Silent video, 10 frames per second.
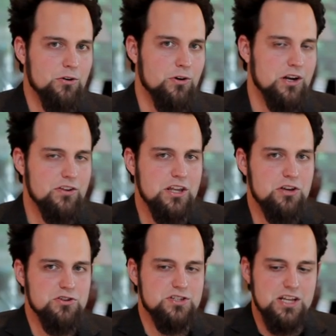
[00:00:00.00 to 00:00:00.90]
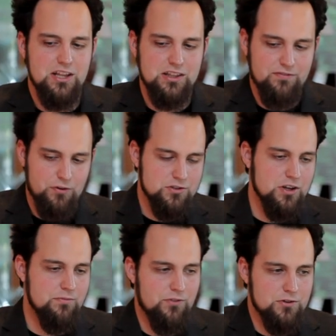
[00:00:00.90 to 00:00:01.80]
ignore it. Everything you just said, like the
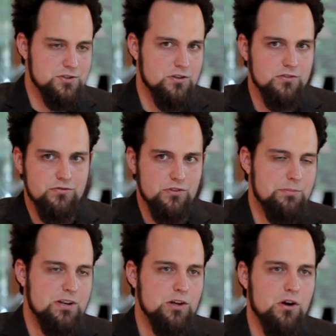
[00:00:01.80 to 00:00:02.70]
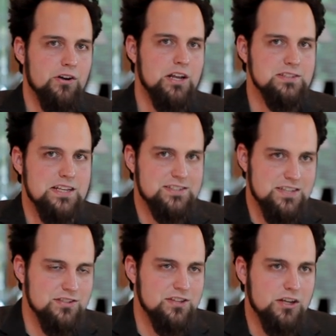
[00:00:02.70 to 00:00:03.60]
first come first serve, limited quantities.
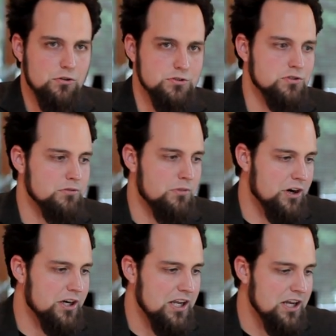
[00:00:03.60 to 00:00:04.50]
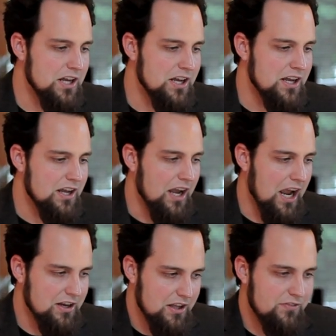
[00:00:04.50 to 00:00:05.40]
That sounds like old school marketing,
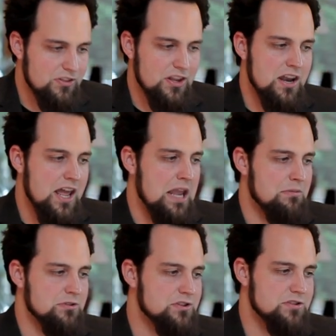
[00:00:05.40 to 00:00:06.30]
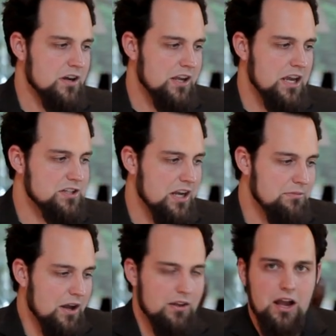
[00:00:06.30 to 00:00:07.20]
and even the name is just not
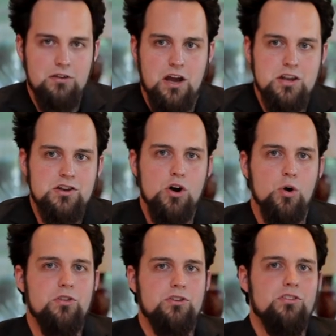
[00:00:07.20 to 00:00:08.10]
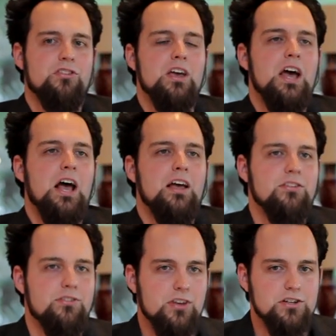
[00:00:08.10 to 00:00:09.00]
catchy. I, I I know this is
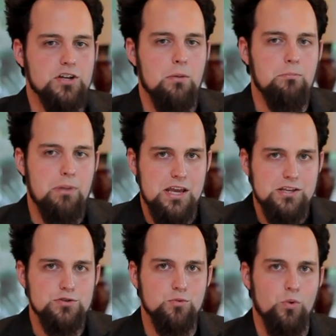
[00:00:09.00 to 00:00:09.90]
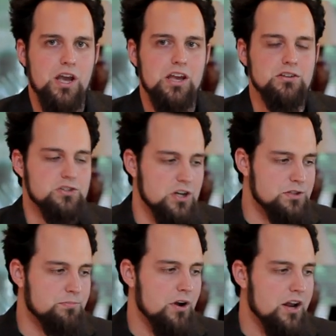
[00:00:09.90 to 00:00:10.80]
such a base way to
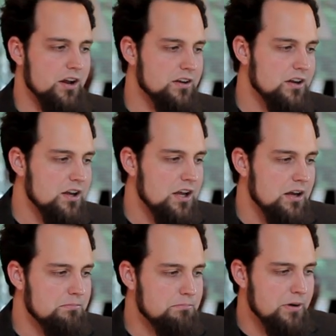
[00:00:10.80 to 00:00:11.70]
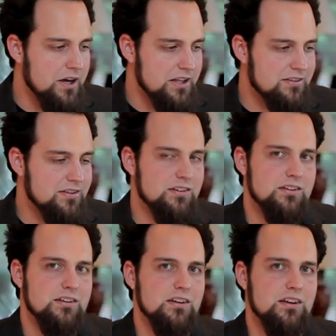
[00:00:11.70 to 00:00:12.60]
judge a product, but
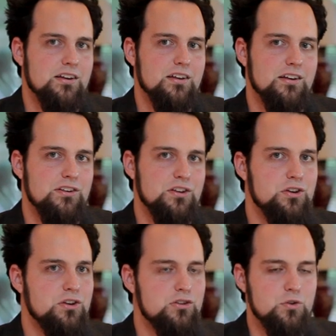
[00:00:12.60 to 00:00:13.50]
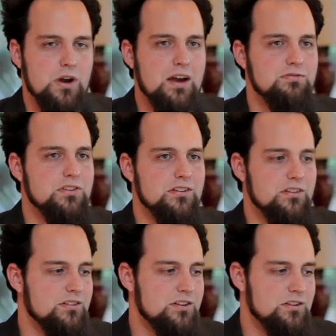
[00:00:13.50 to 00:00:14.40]
you have. Well, they
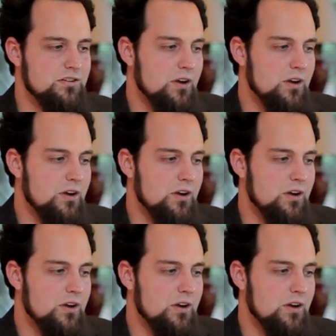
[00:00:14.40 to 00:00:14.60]
did use